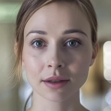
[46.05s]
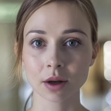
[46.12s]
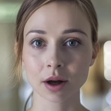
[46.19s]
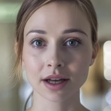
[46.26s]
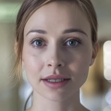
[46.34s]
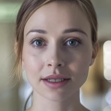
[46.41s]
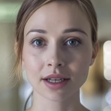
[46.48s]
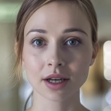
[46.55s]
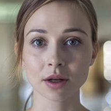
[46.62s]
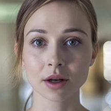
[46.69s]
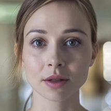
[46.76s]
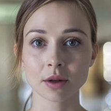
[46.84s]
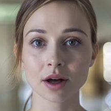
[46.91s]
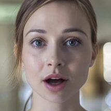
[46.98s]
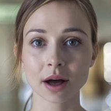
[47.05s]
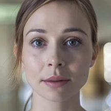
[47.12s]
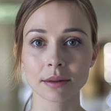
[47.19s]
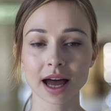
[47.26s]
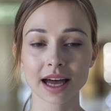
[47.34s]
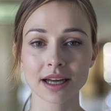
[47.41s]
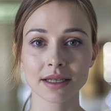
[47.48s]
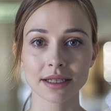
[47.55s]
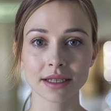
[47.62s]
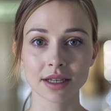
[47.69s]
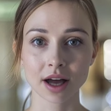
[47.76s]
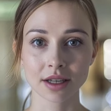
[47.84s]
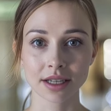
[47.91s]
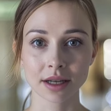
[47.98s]
voiding cystourethrogram, and
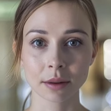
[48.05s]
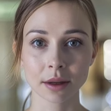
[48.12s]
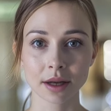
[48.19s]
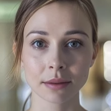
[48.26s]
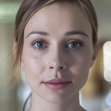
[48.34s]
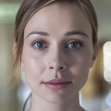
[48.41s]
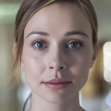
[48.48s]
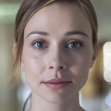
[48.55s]
cystoscopy.